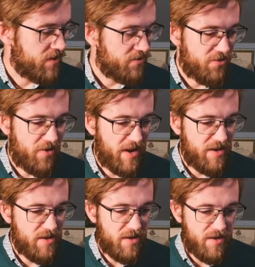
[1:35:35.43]

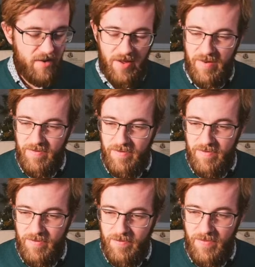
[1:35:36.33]
trained on enough
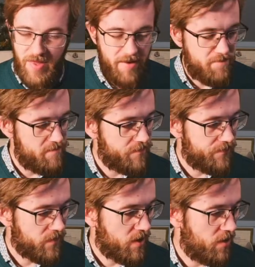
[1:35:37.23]
NIM
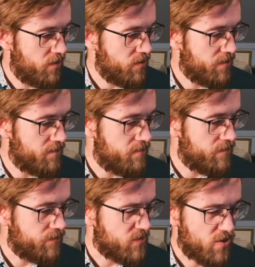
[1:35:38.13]
code,
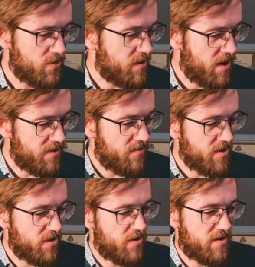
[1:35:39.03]
so they're not very
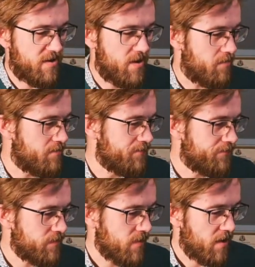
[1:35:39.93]
good at NIM.
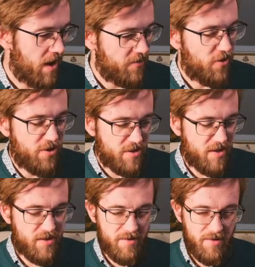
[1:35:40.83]
I've heard
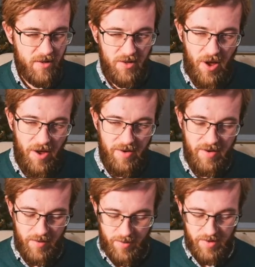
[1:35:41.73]
that Claude
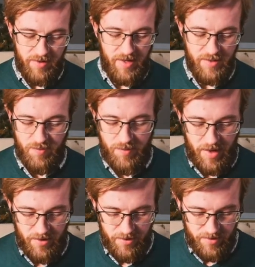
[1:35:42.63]
apparently is
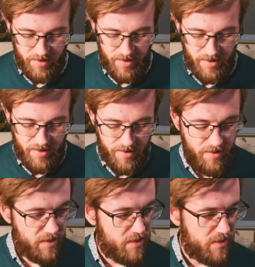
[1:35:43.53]
better than
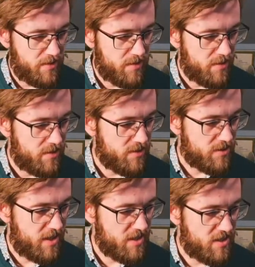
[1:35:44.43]

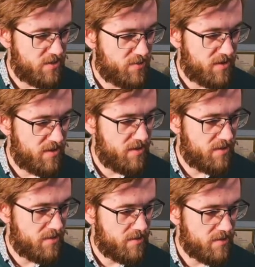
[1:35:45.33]
ChatGPT
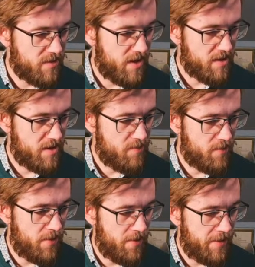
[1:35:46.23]
at NIM,
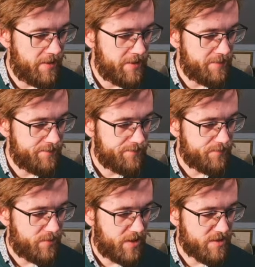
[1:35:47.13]

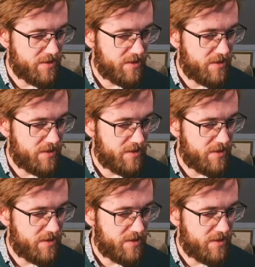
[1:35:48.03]
but